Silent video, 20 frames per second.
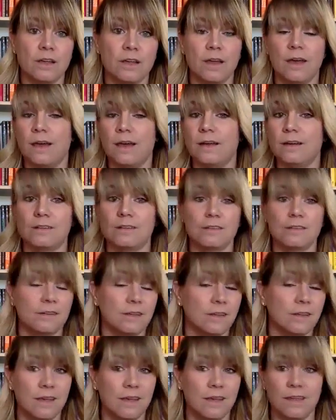and
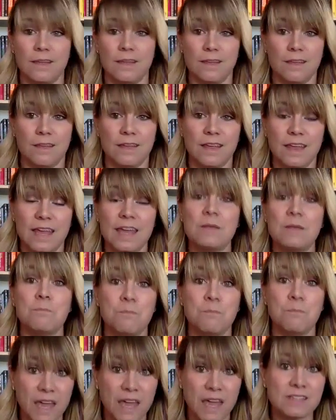it
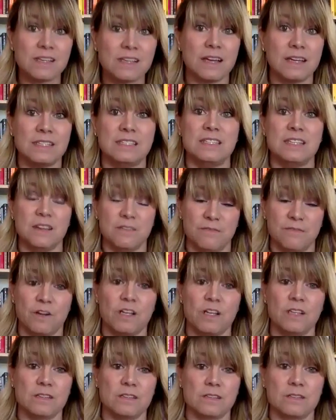makes a
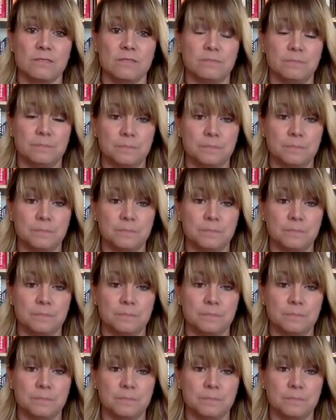difference.